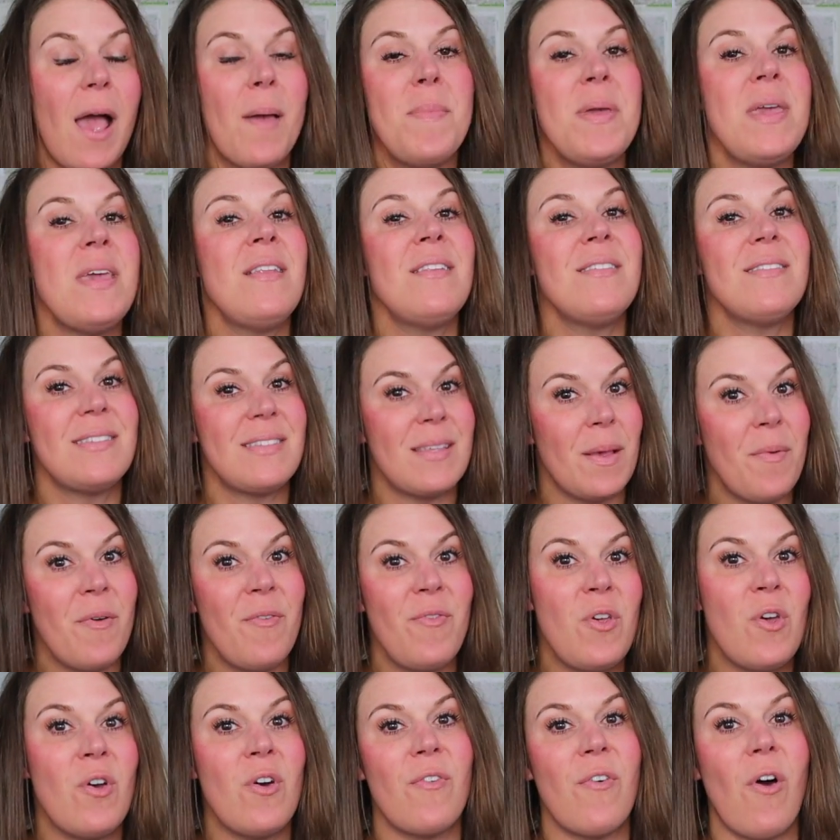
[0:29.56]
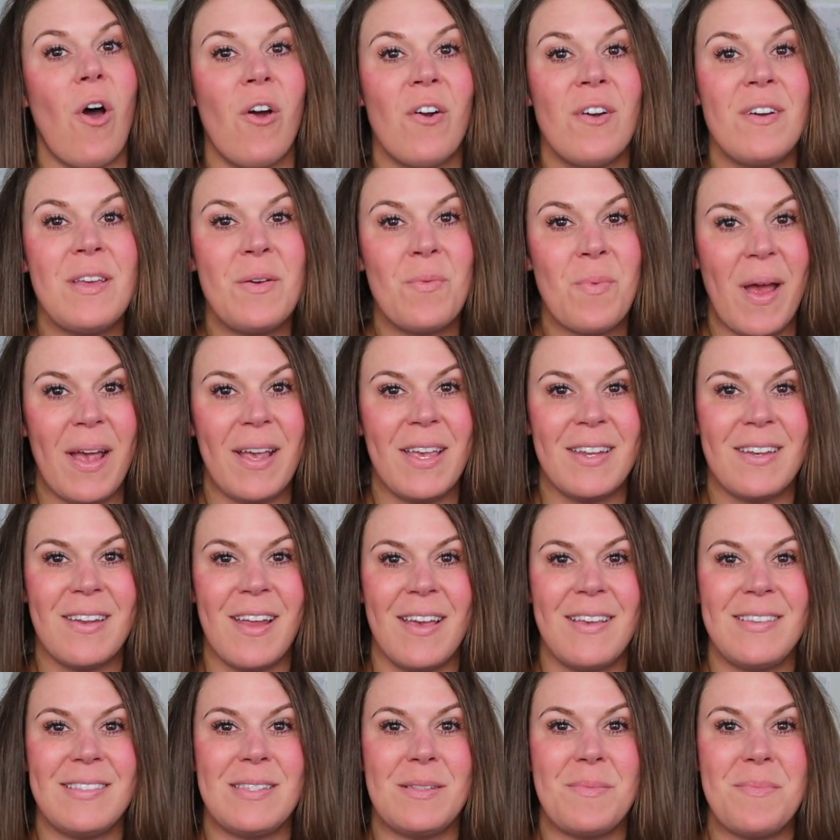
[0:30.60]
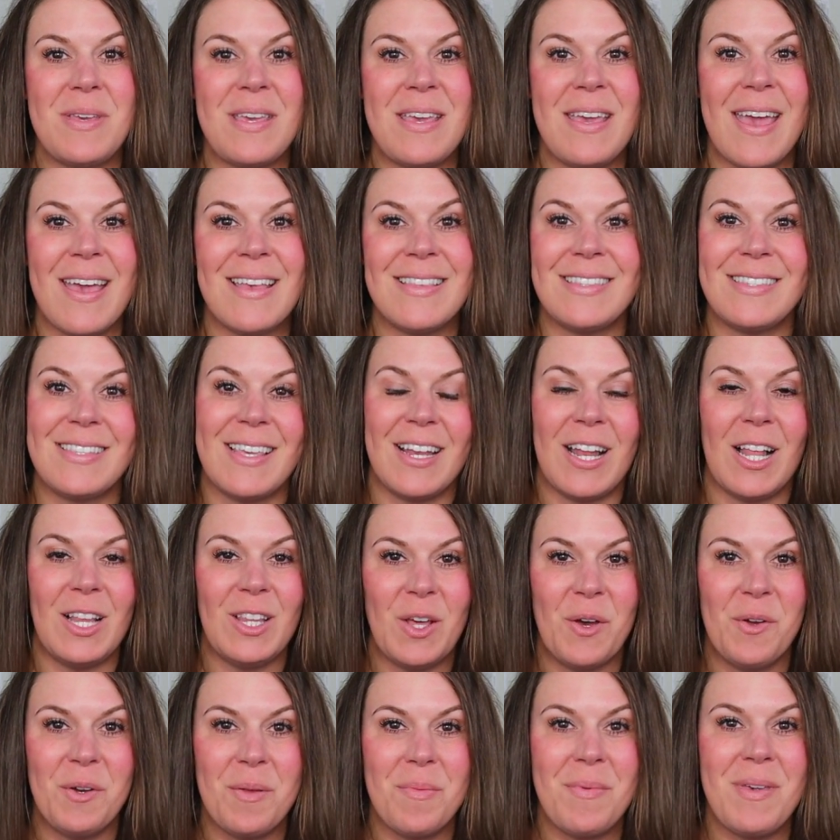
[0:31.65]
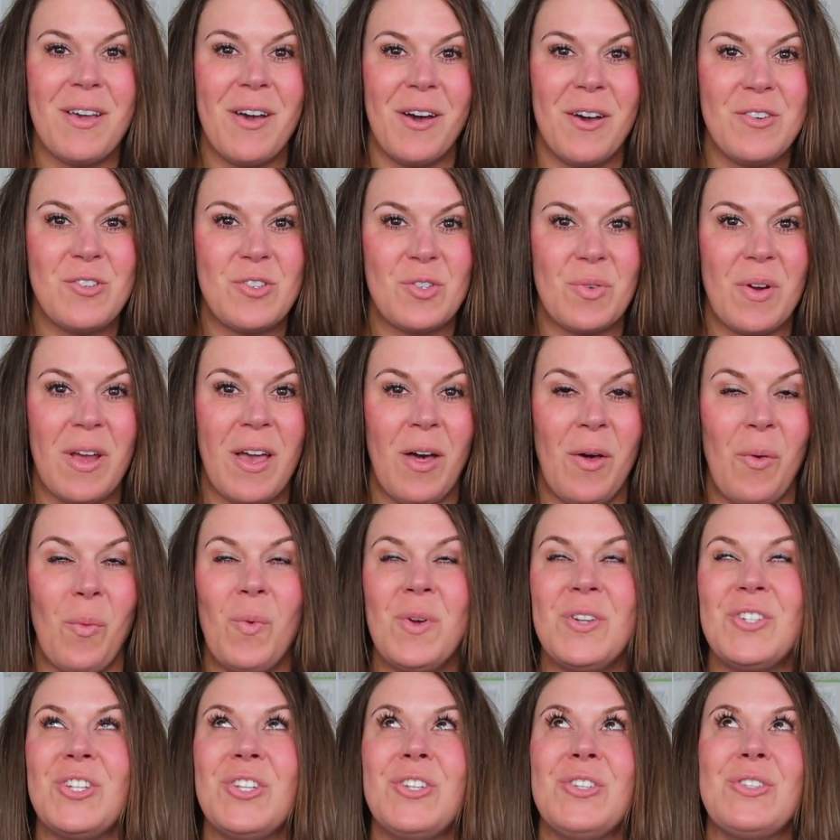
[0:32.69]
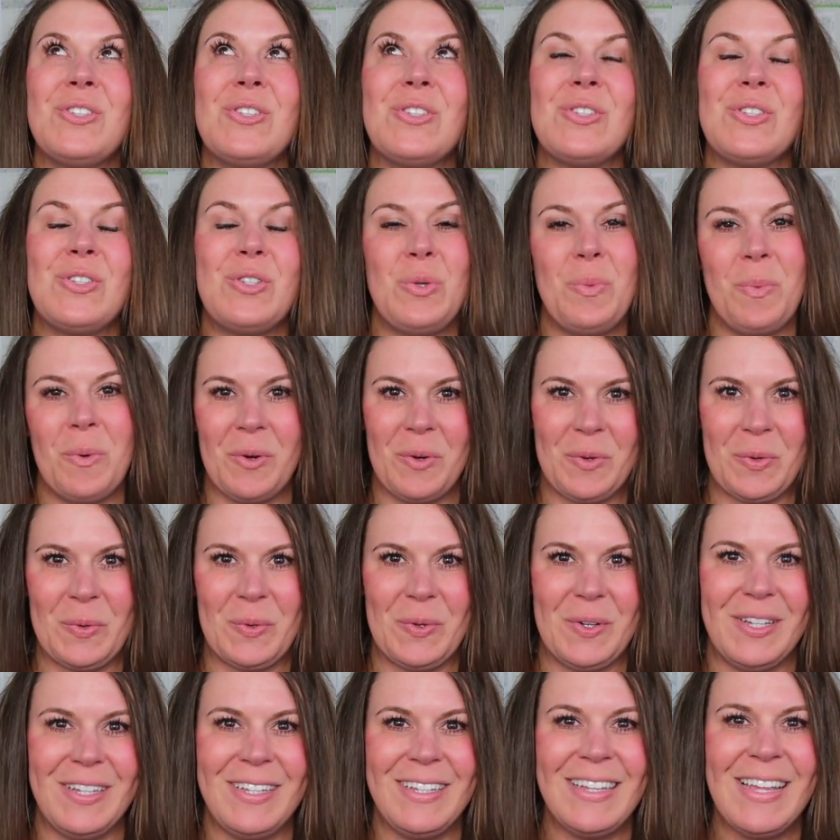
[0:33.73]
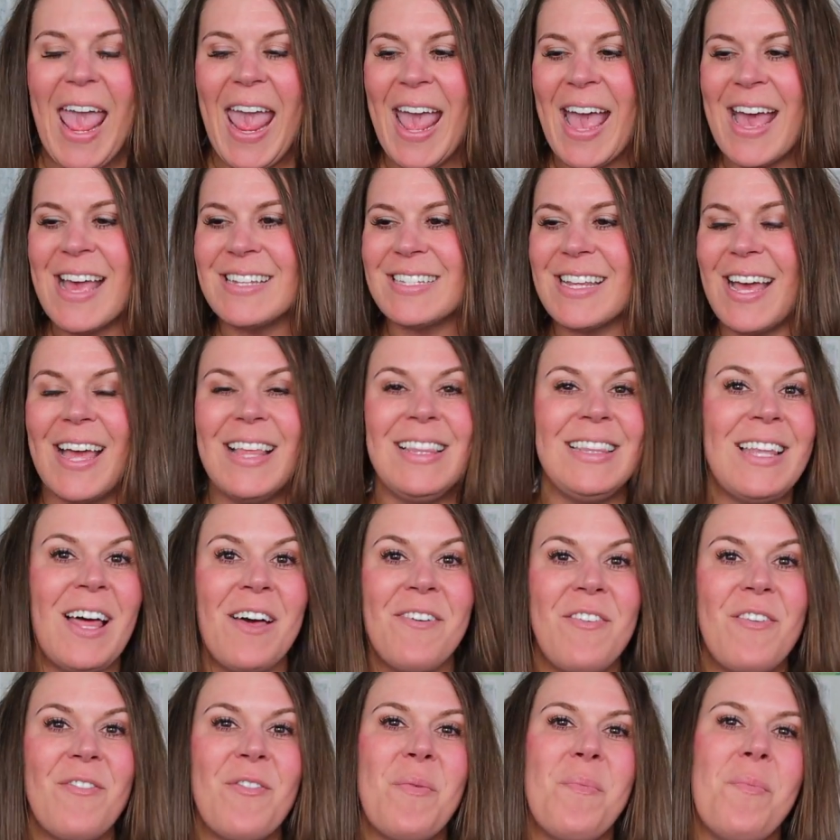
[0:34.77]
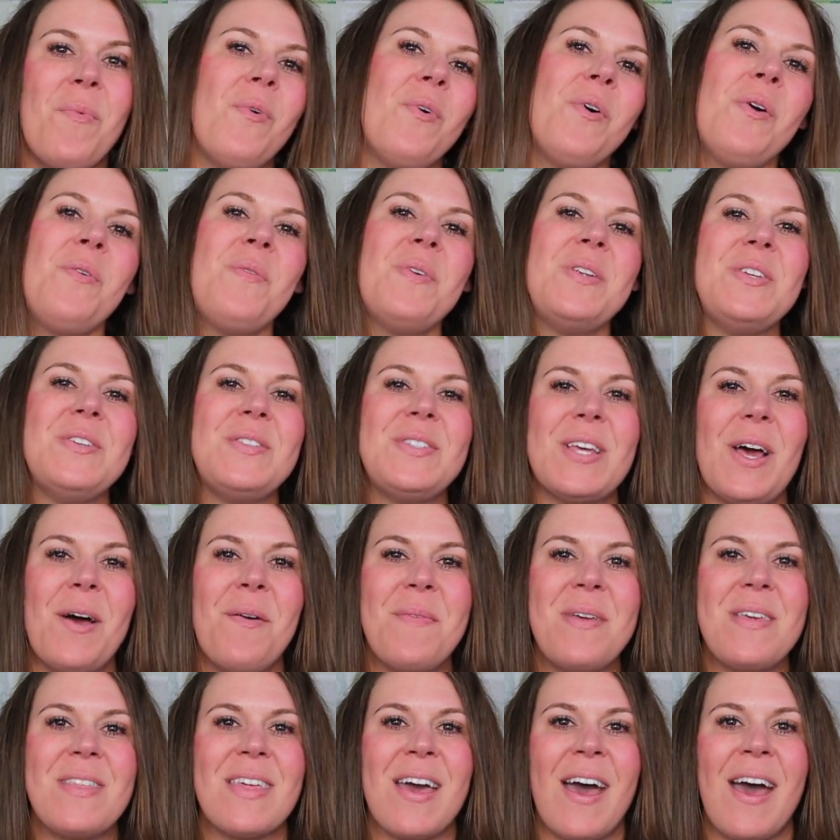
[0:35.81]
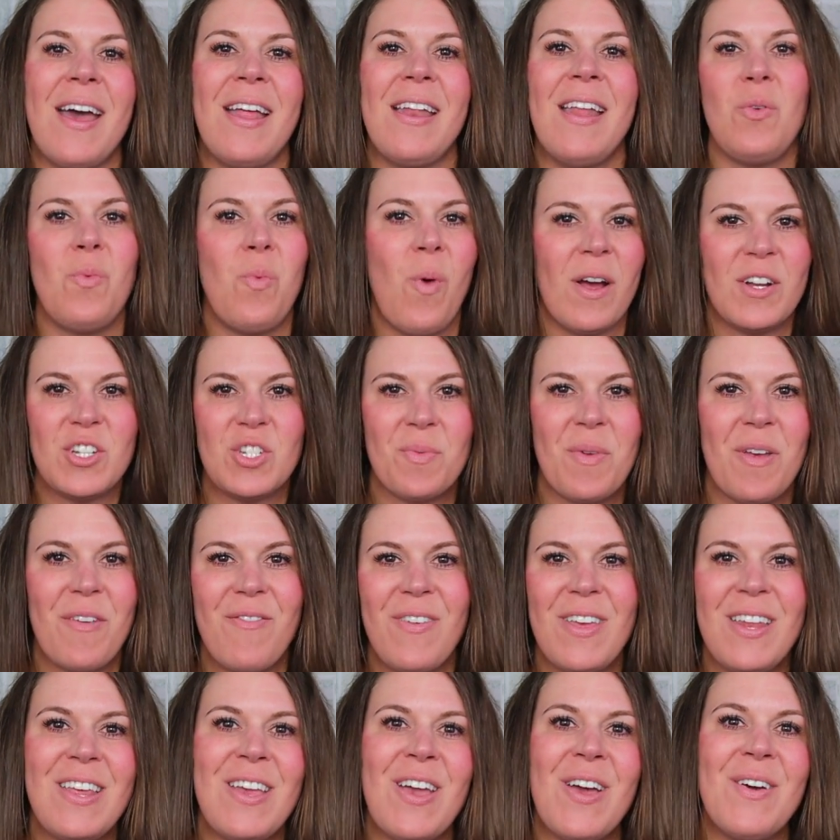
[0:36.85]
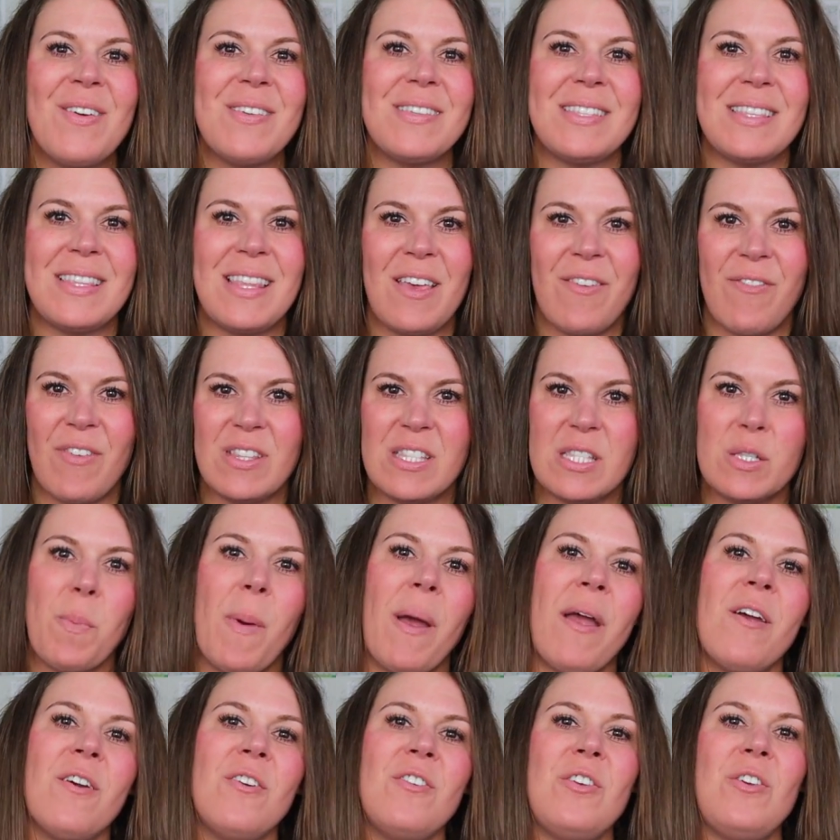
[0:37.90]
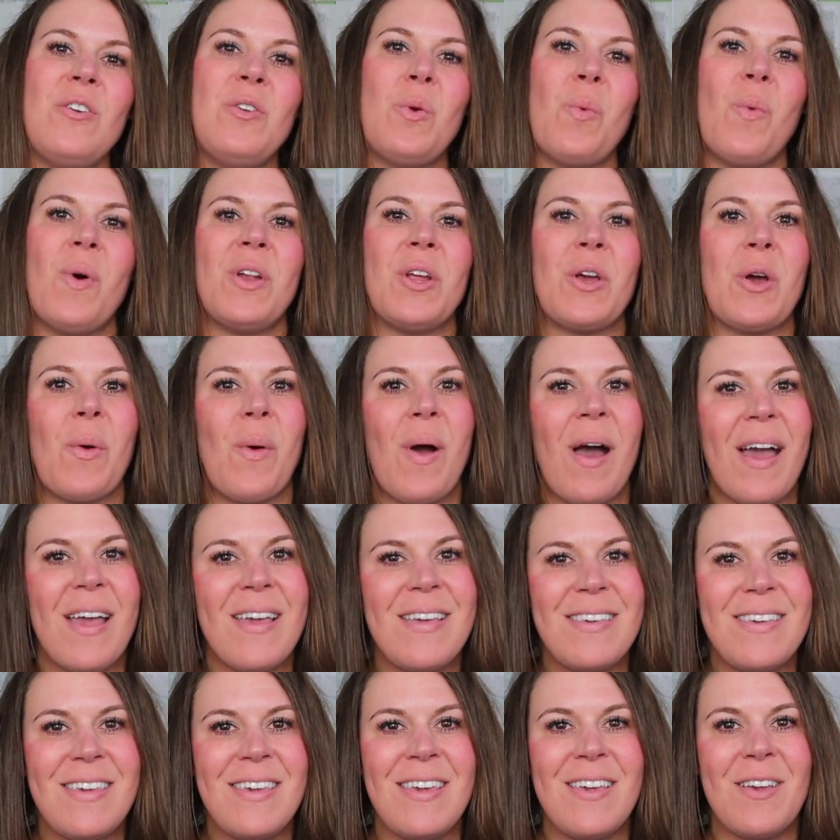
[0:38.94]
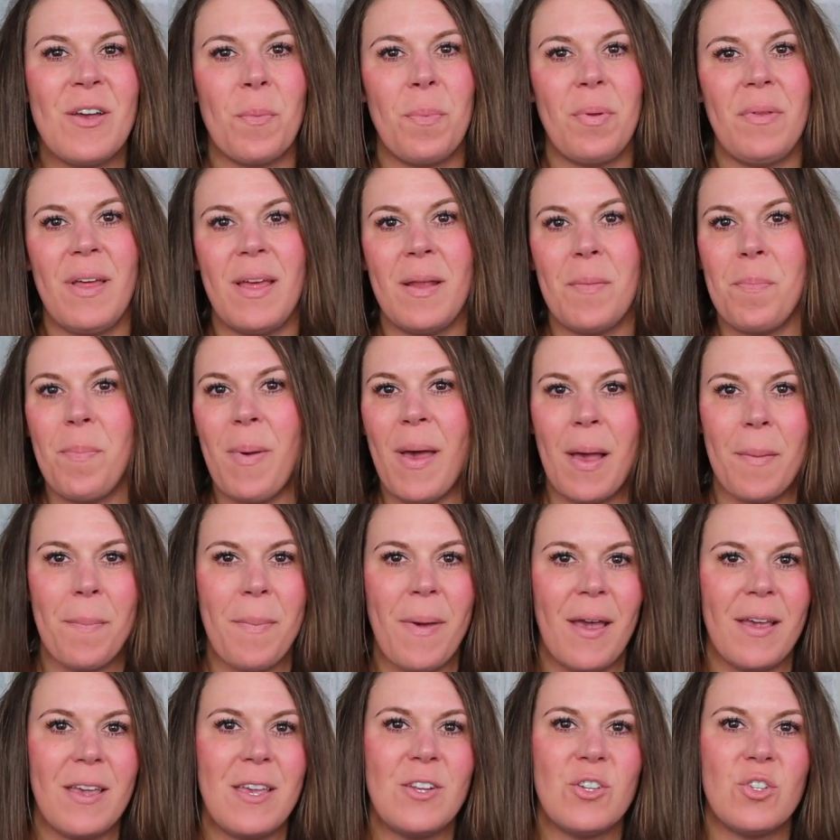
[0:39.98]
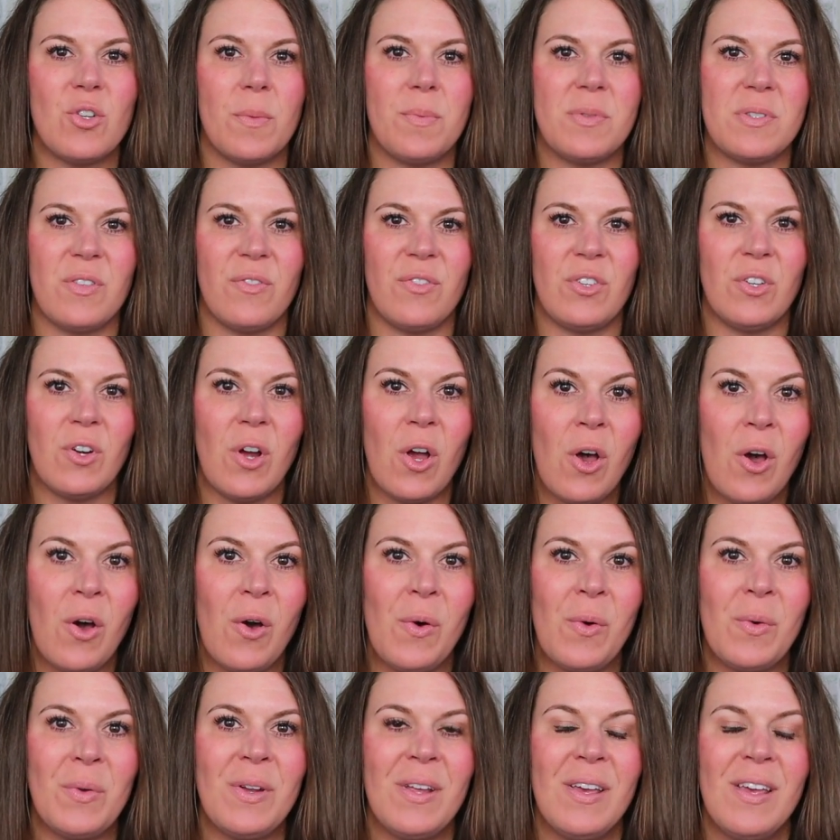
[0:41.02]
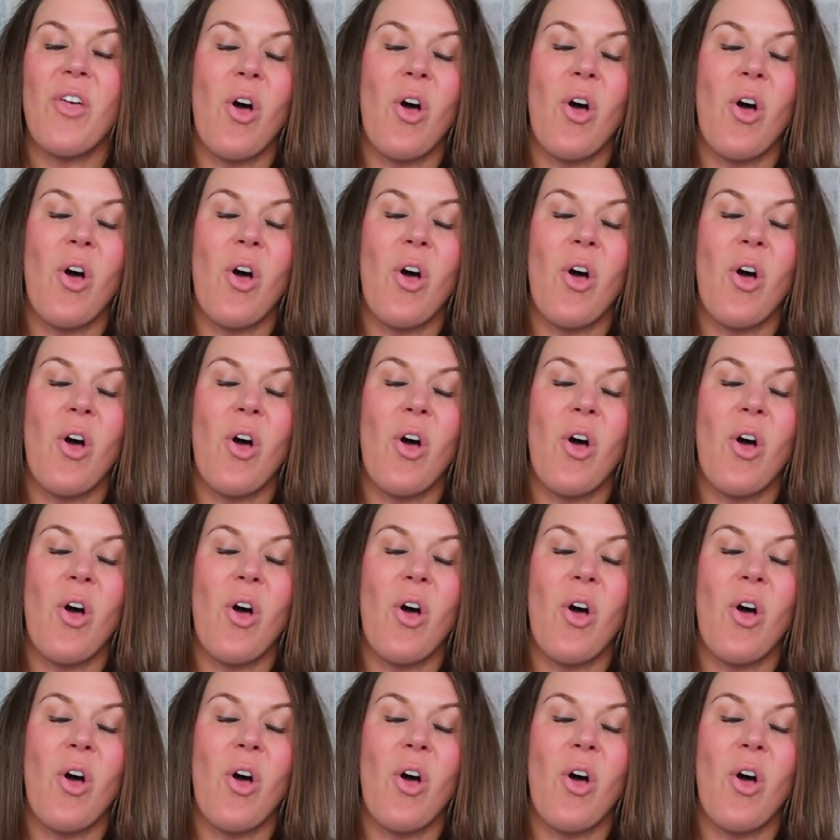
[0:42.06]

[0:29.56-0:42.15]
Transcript: I mean, some of you have already recognized me and said hello to me on trail, which is super cool. And I love even more when you tell me that you watch my videos and they've inspired you to want to go hiking or plan backpacking trips of your own.